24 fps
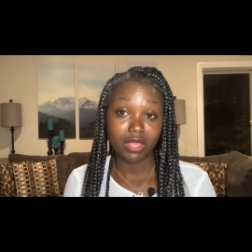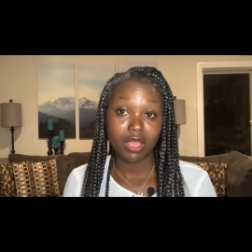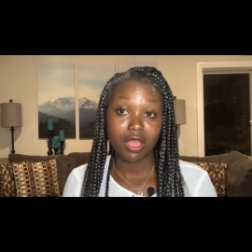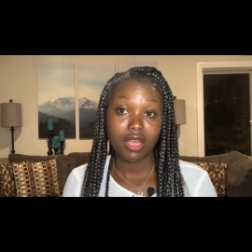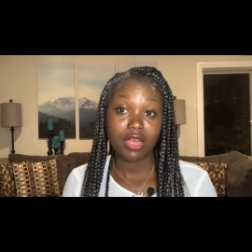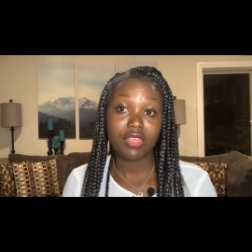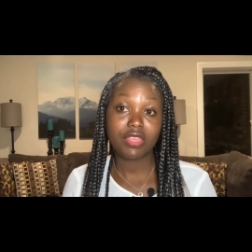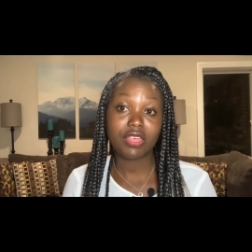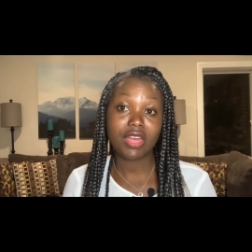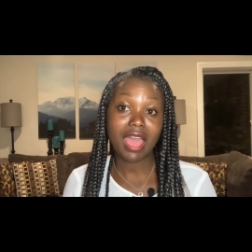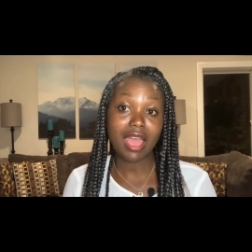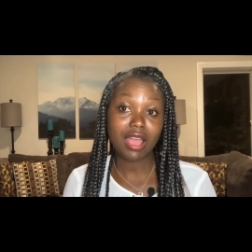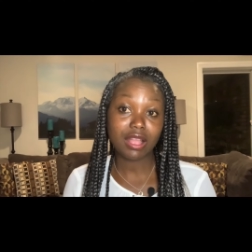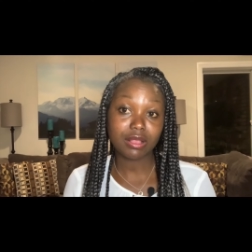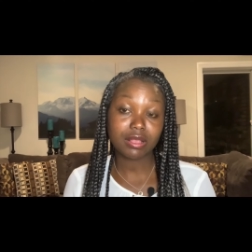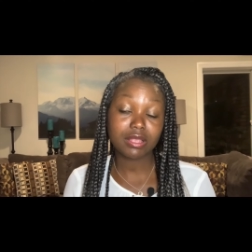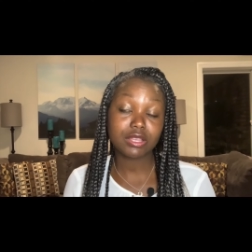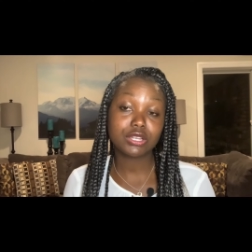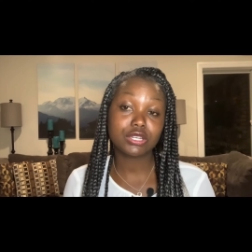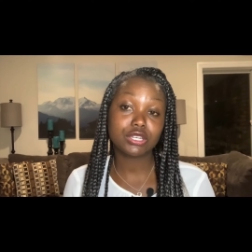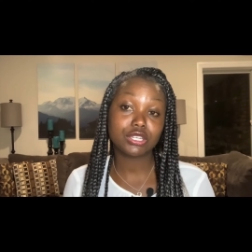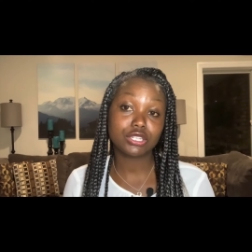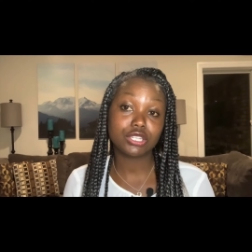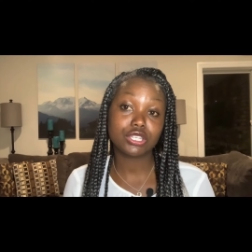that
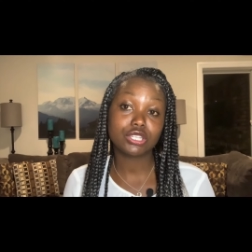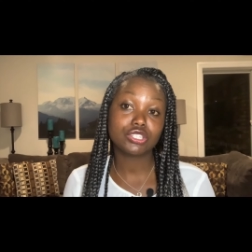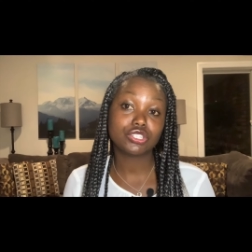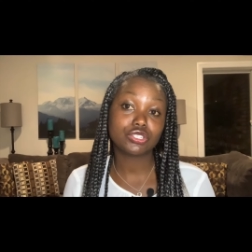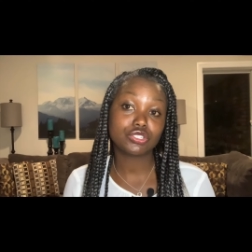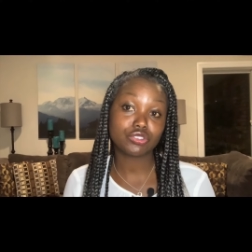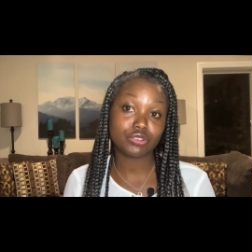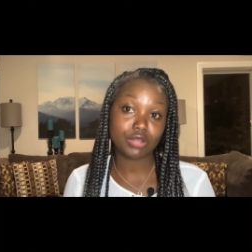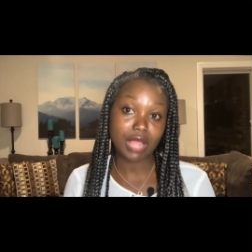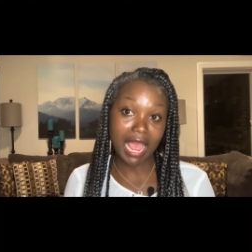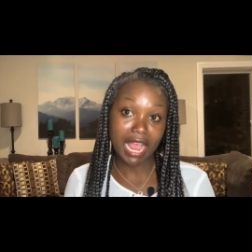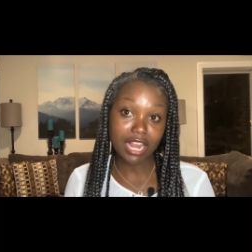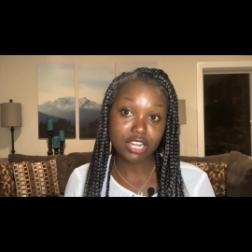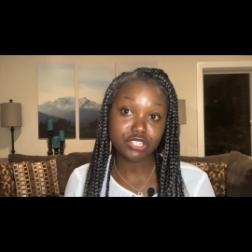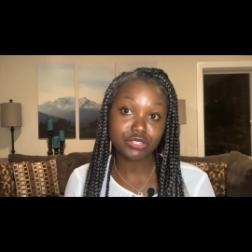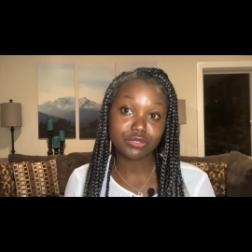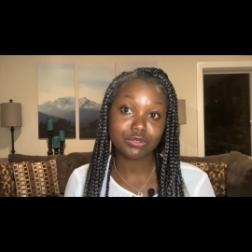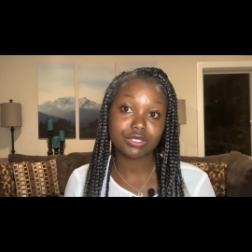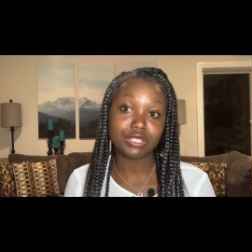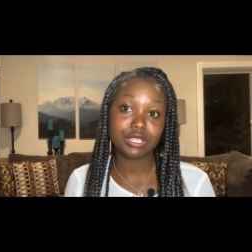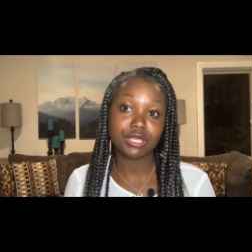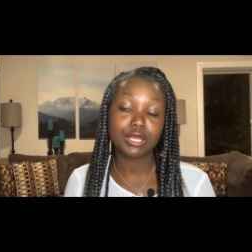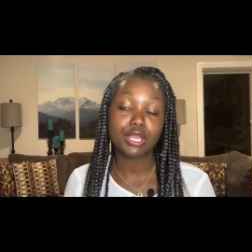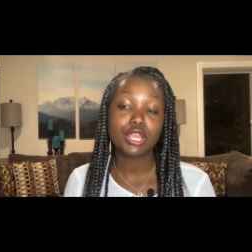could
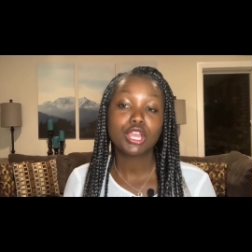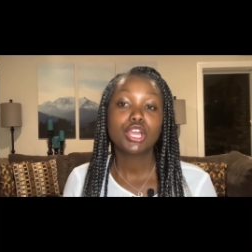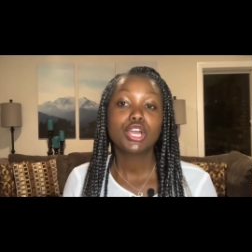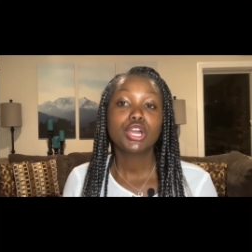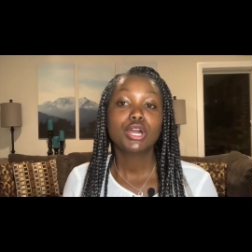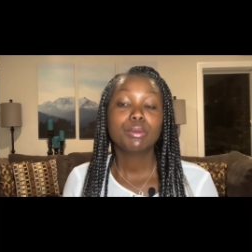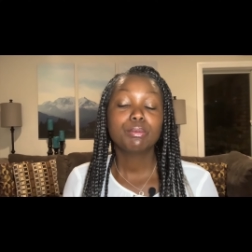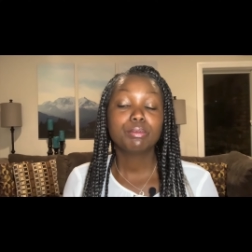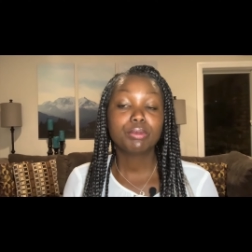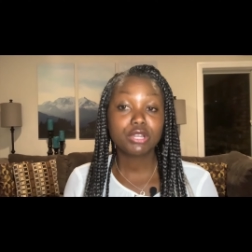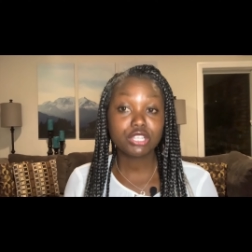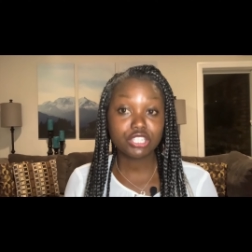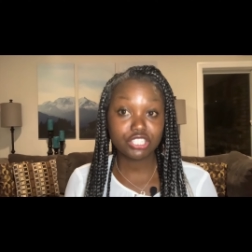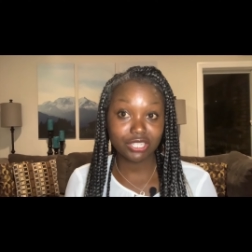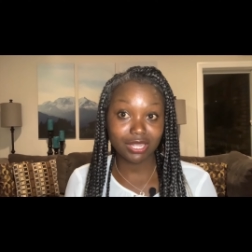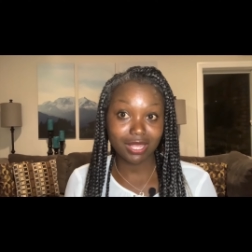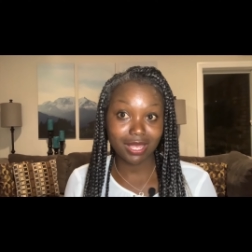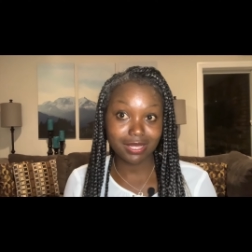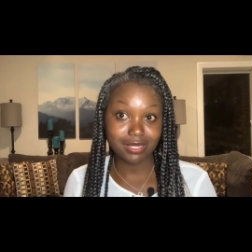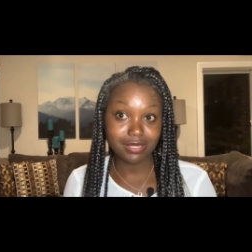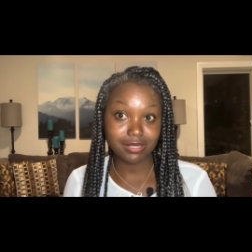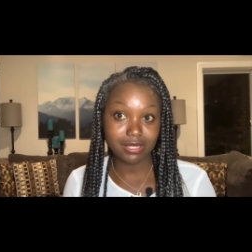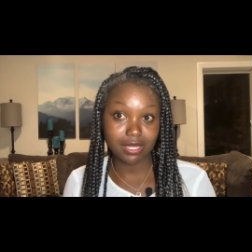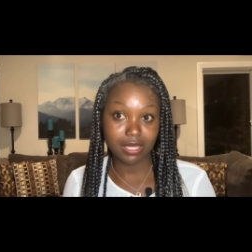actually push their
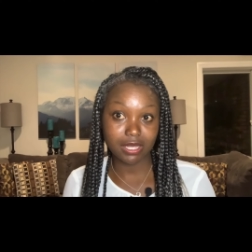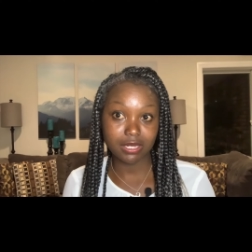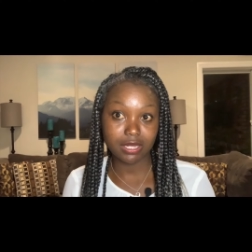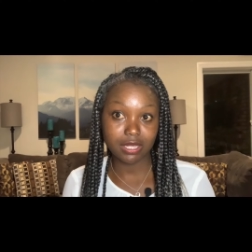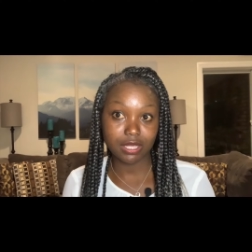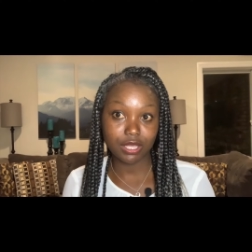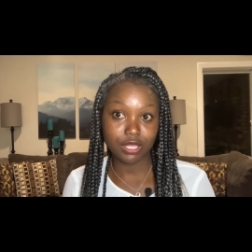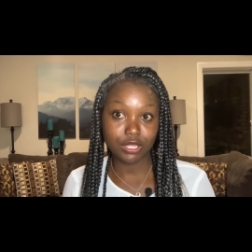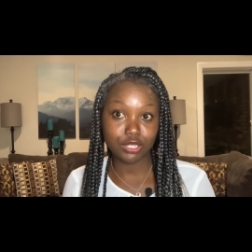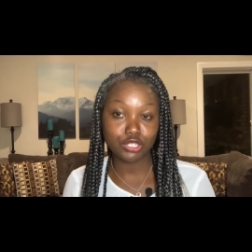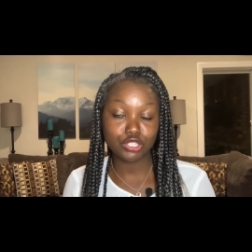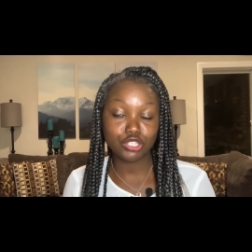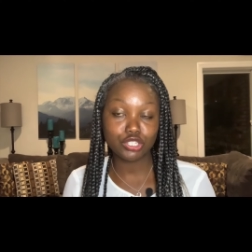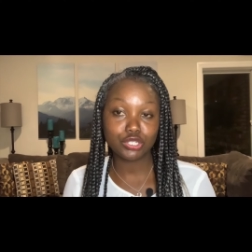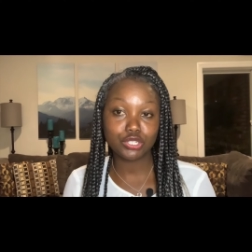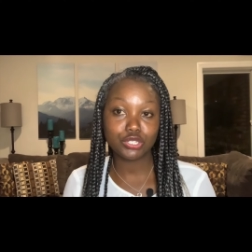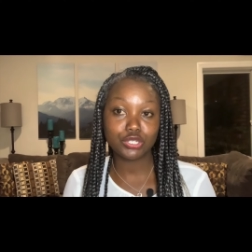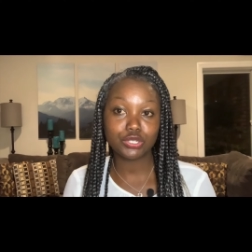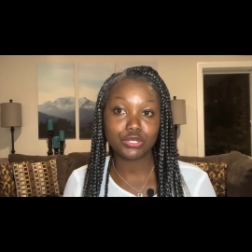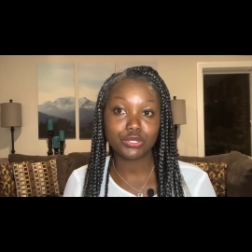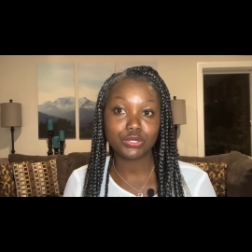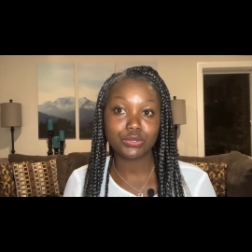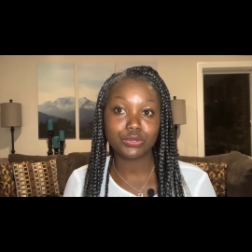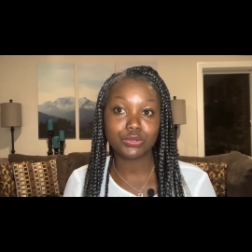estate
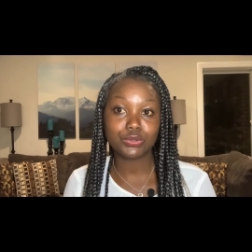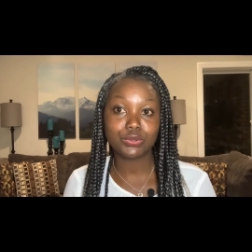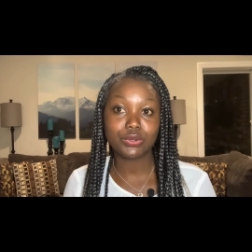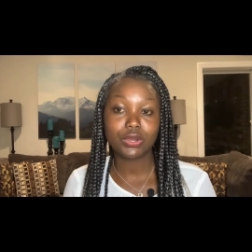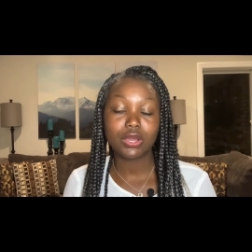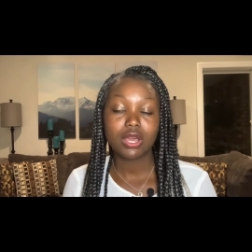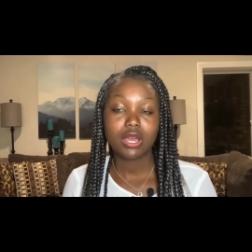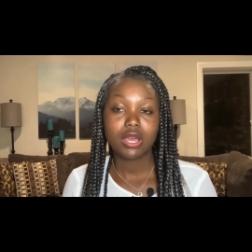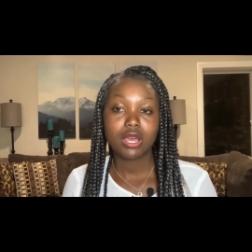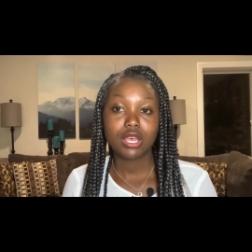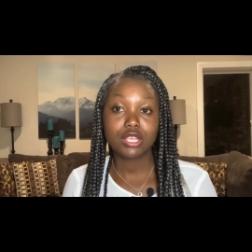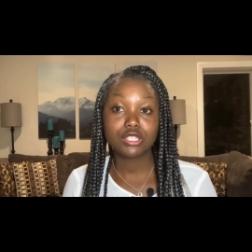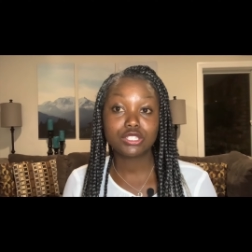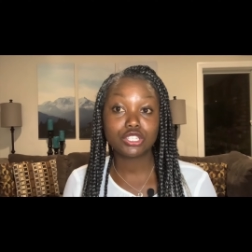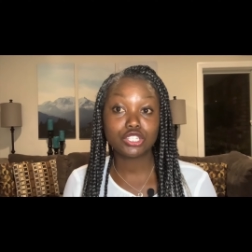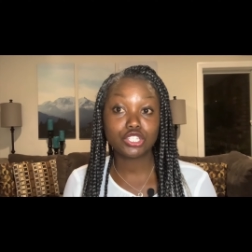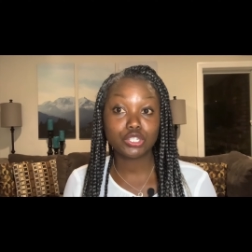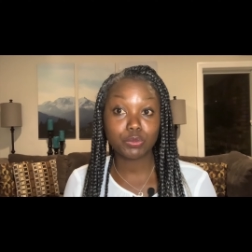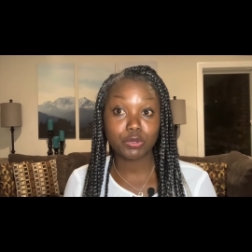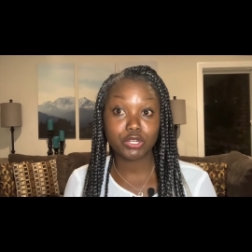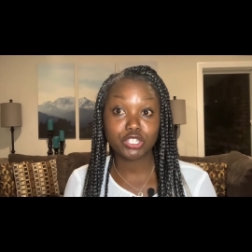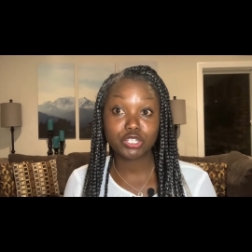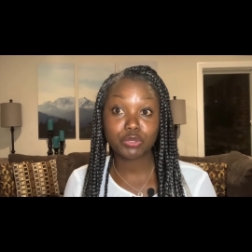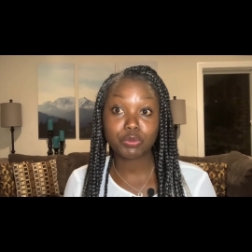into a
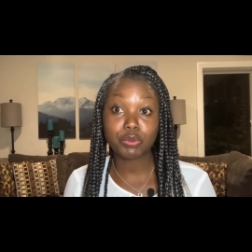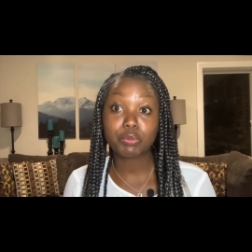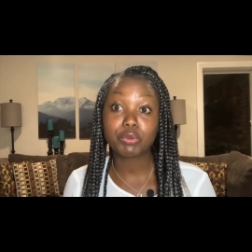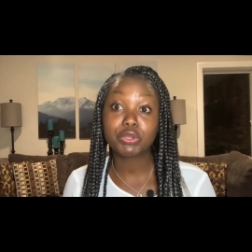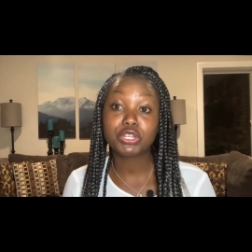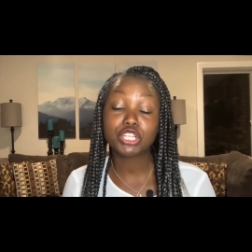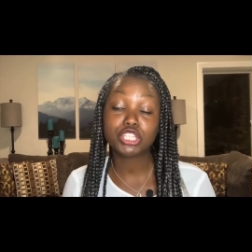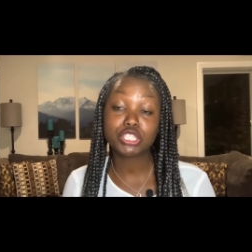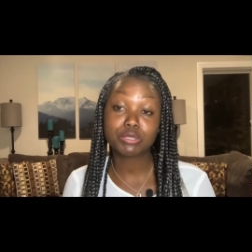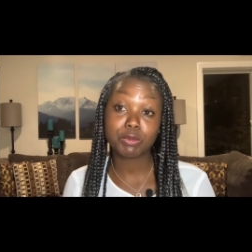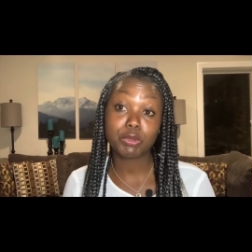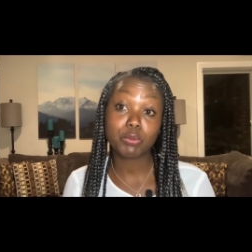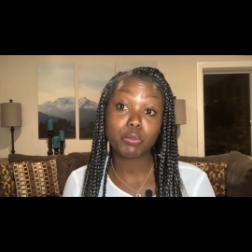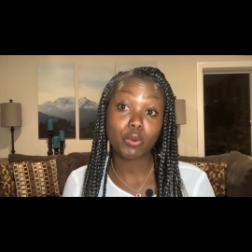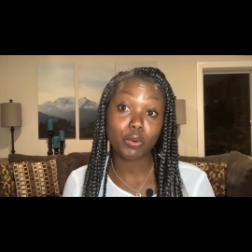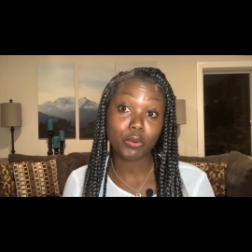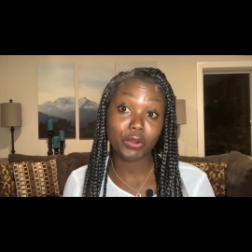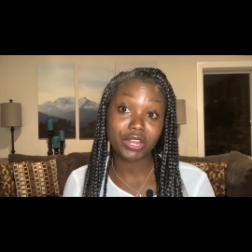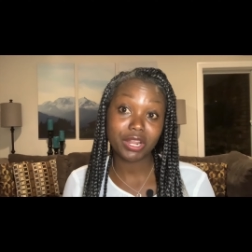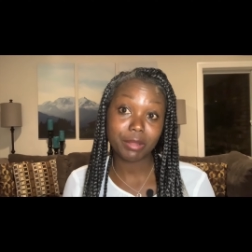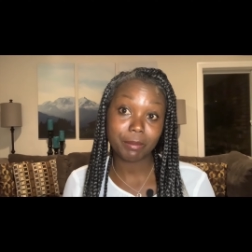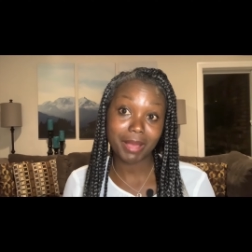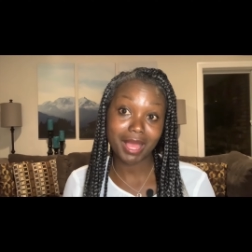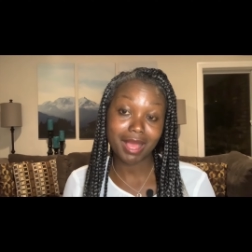situation where we need to be
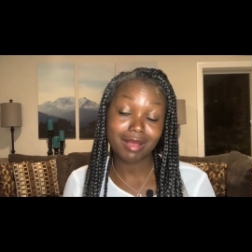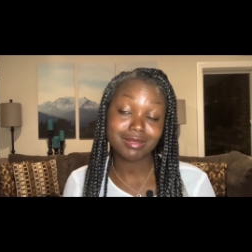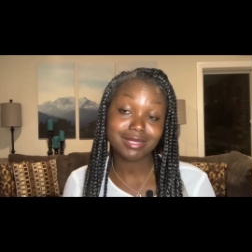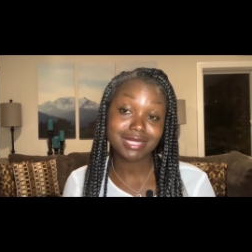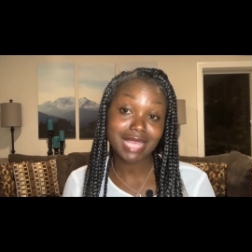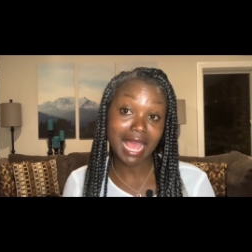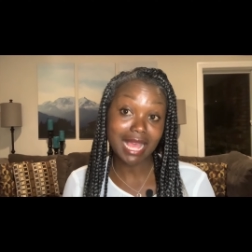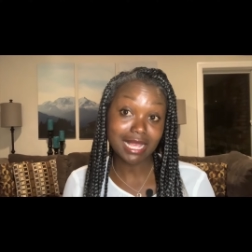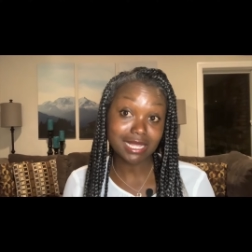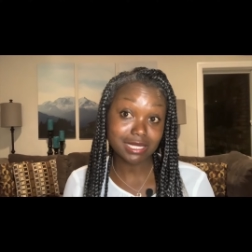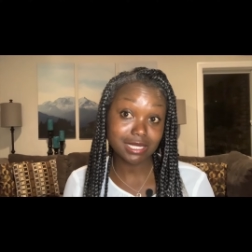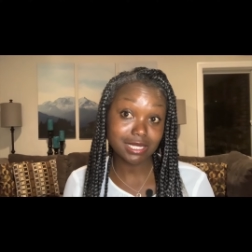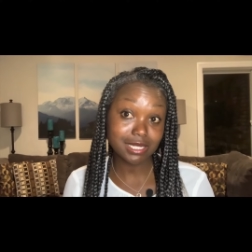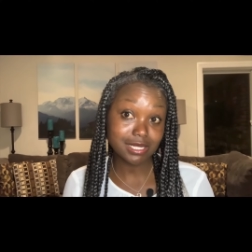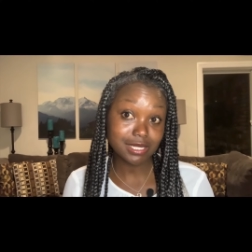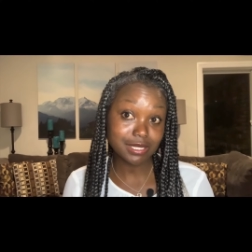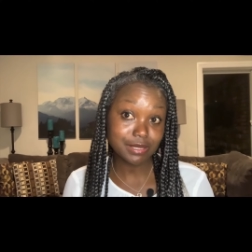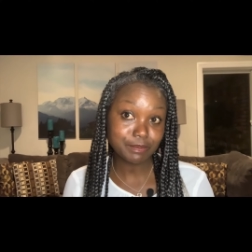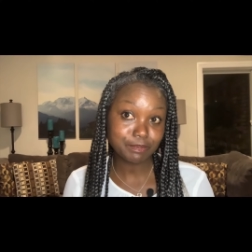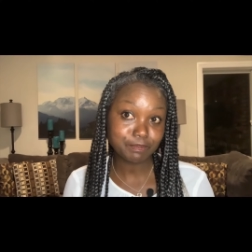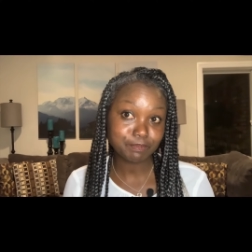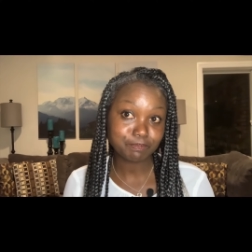worried about taxes